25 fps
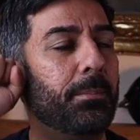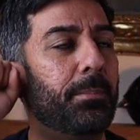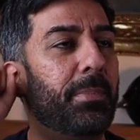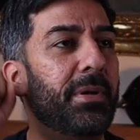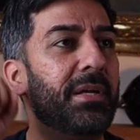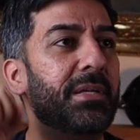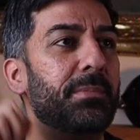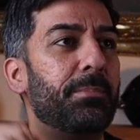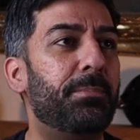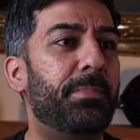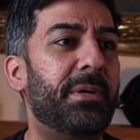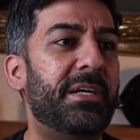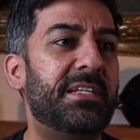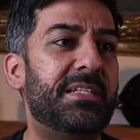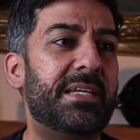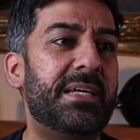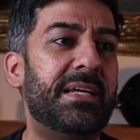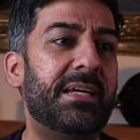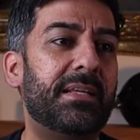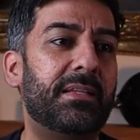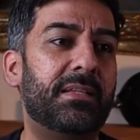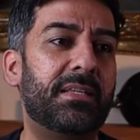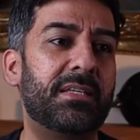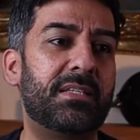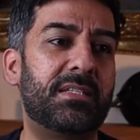be-
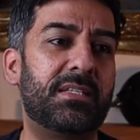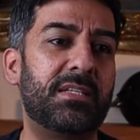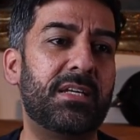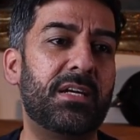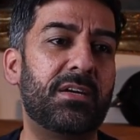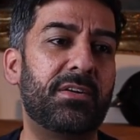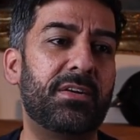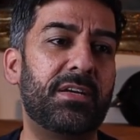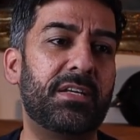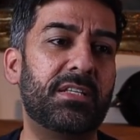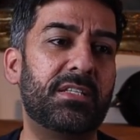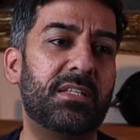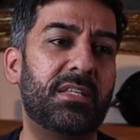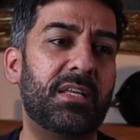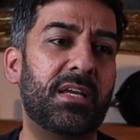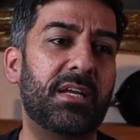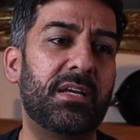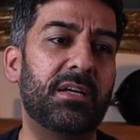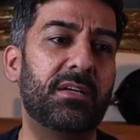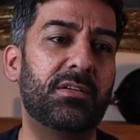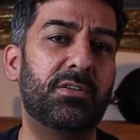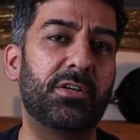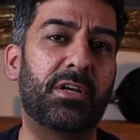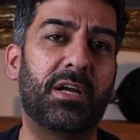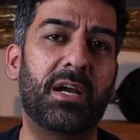beating it this year is
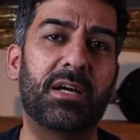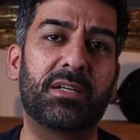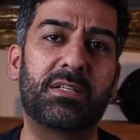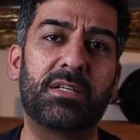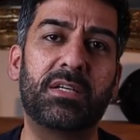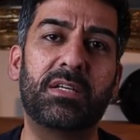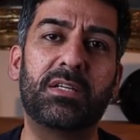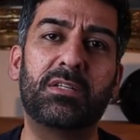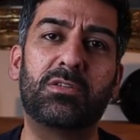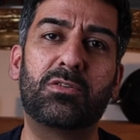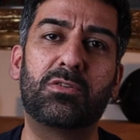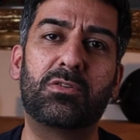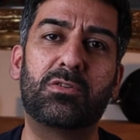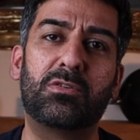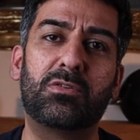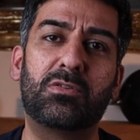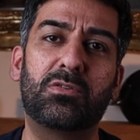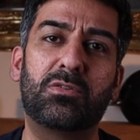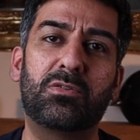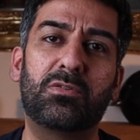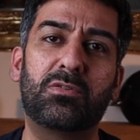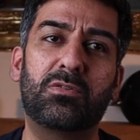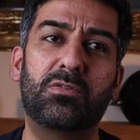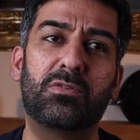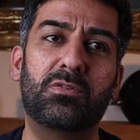the uh,
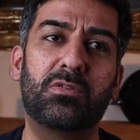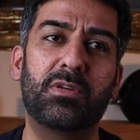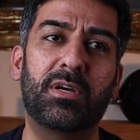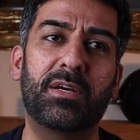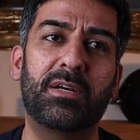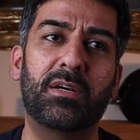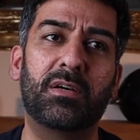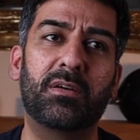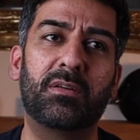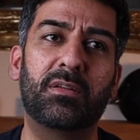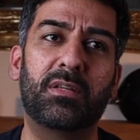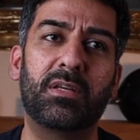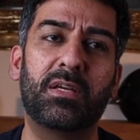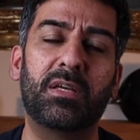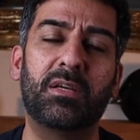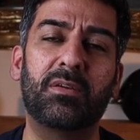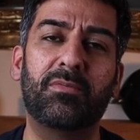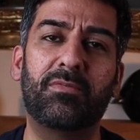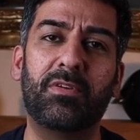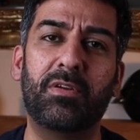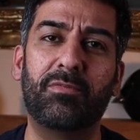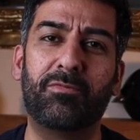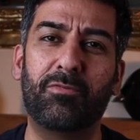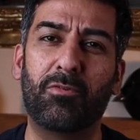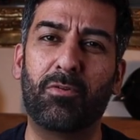Ducati
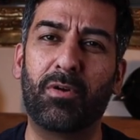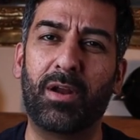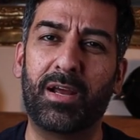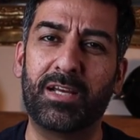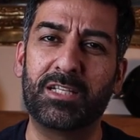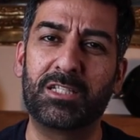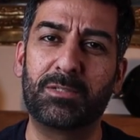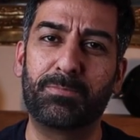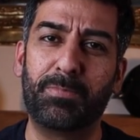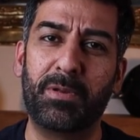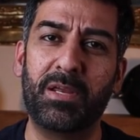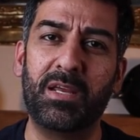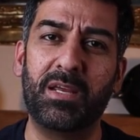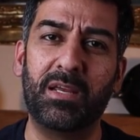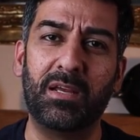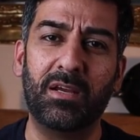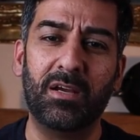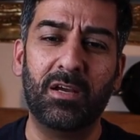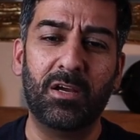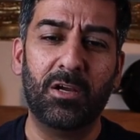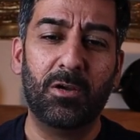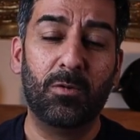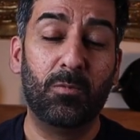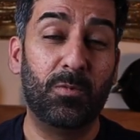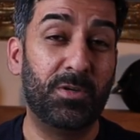the V4
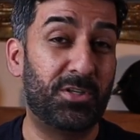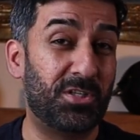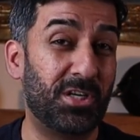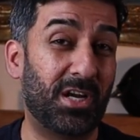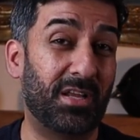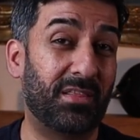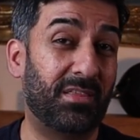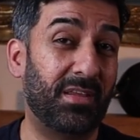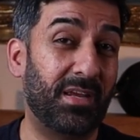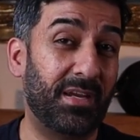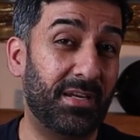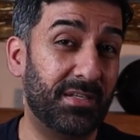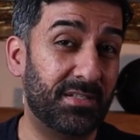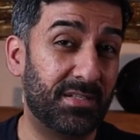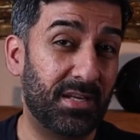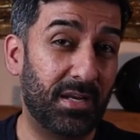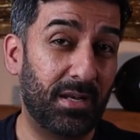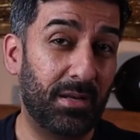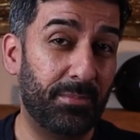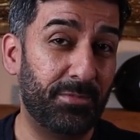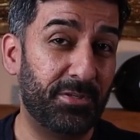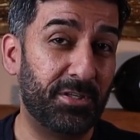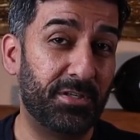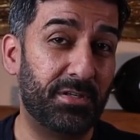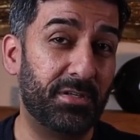SP which I think is a
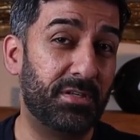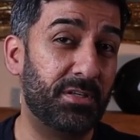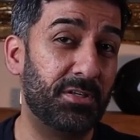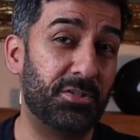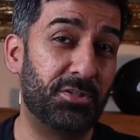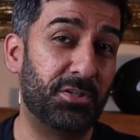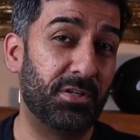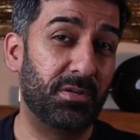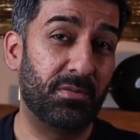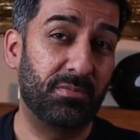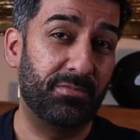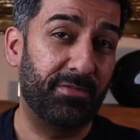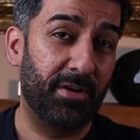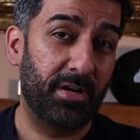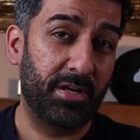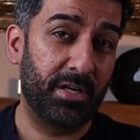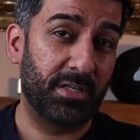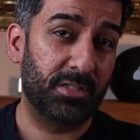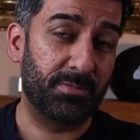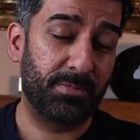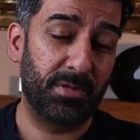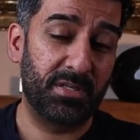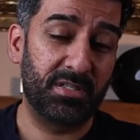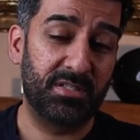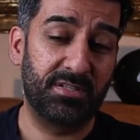limited edition, very
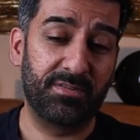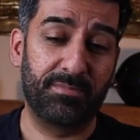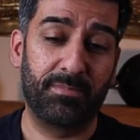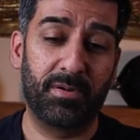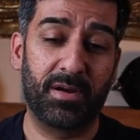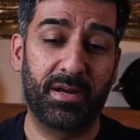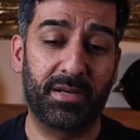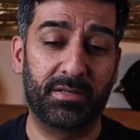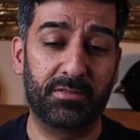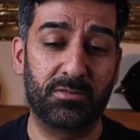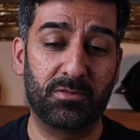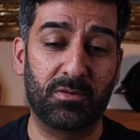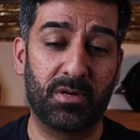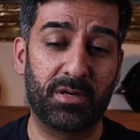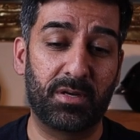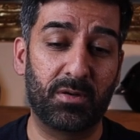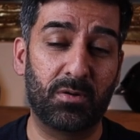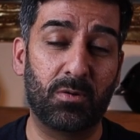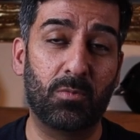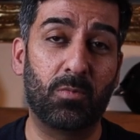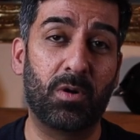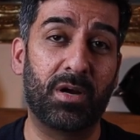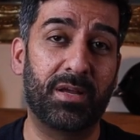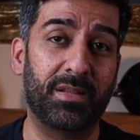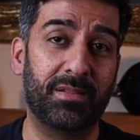expensive bike. So I
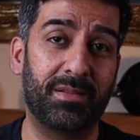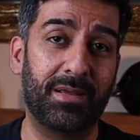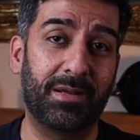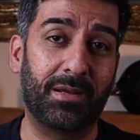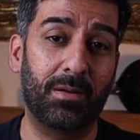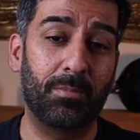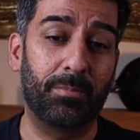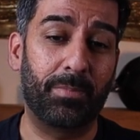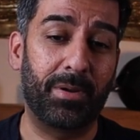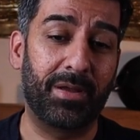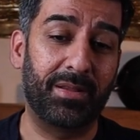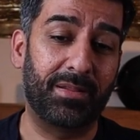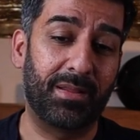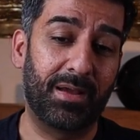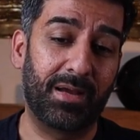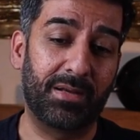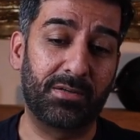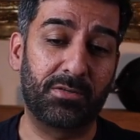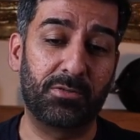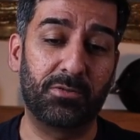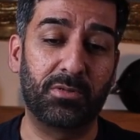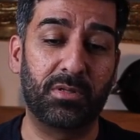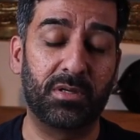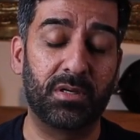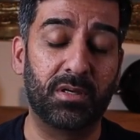don't know why they compare
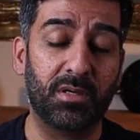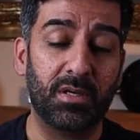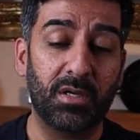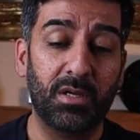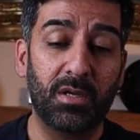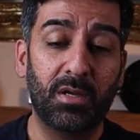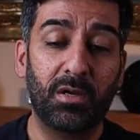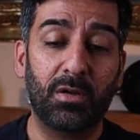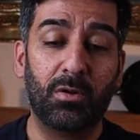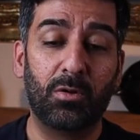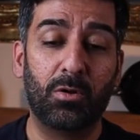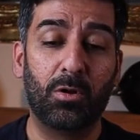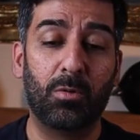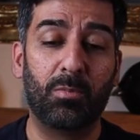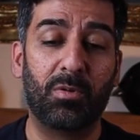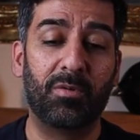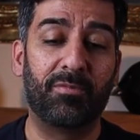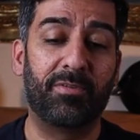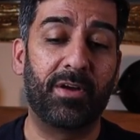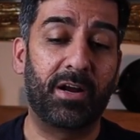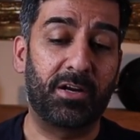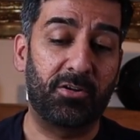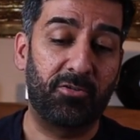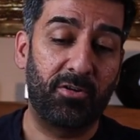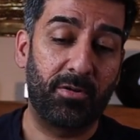that to the
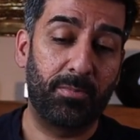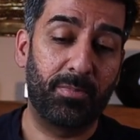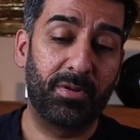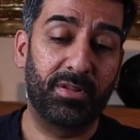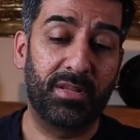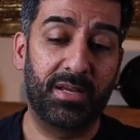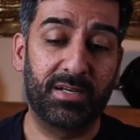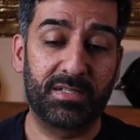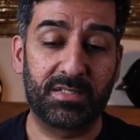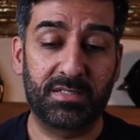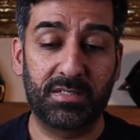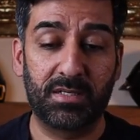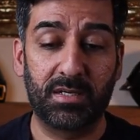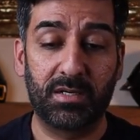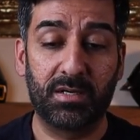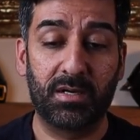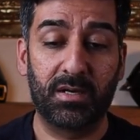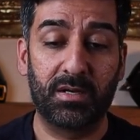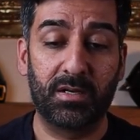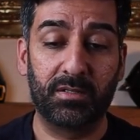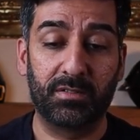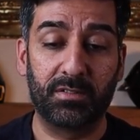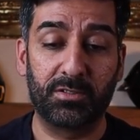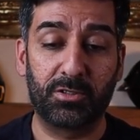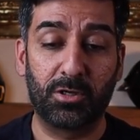normal factory, but that's uh,
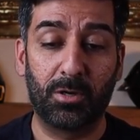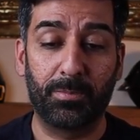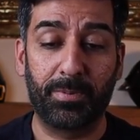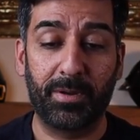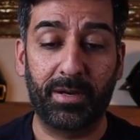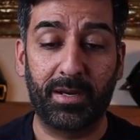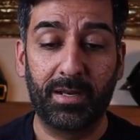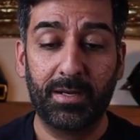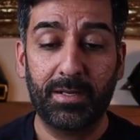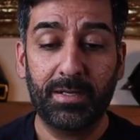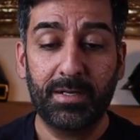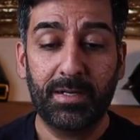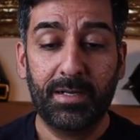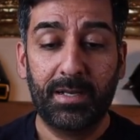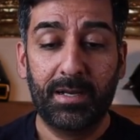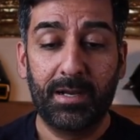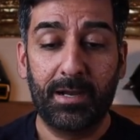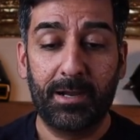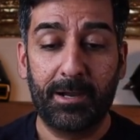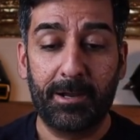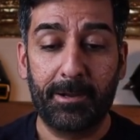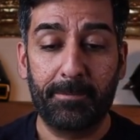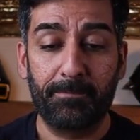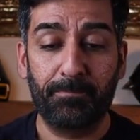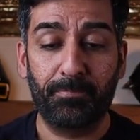another topic.
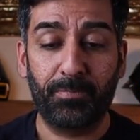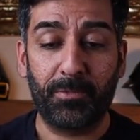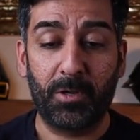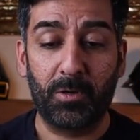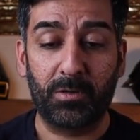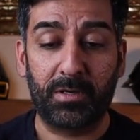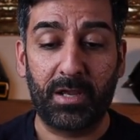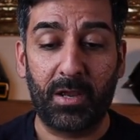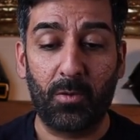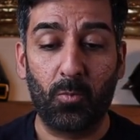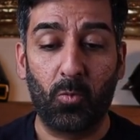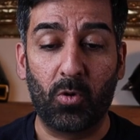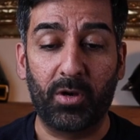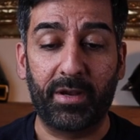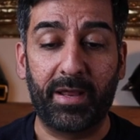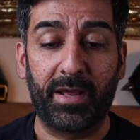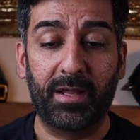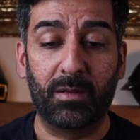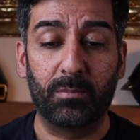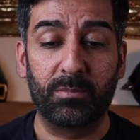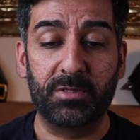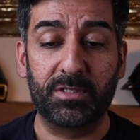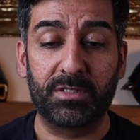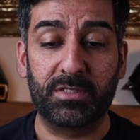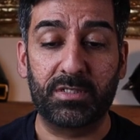Um, okay, what
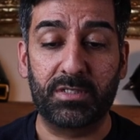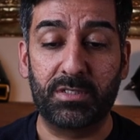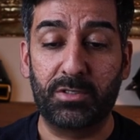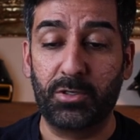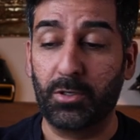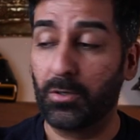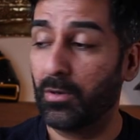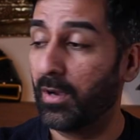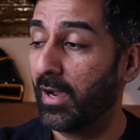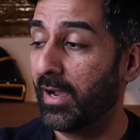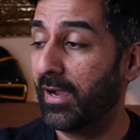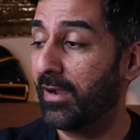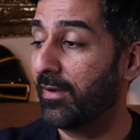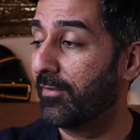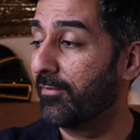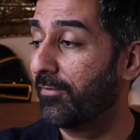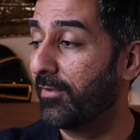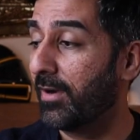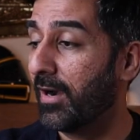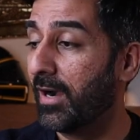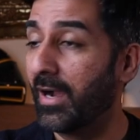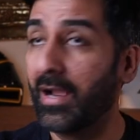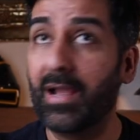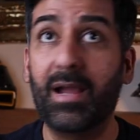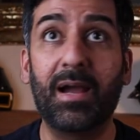helmets do you
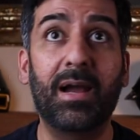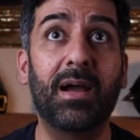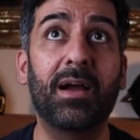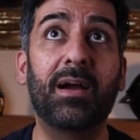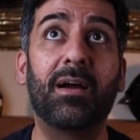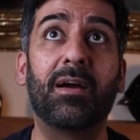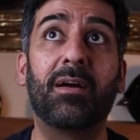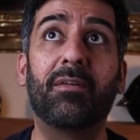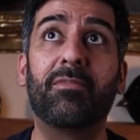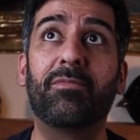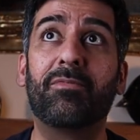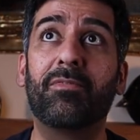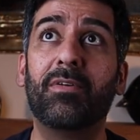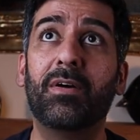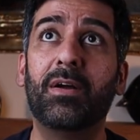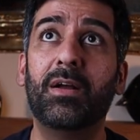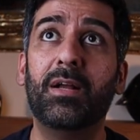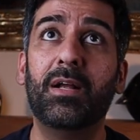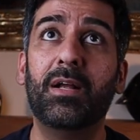have? I have.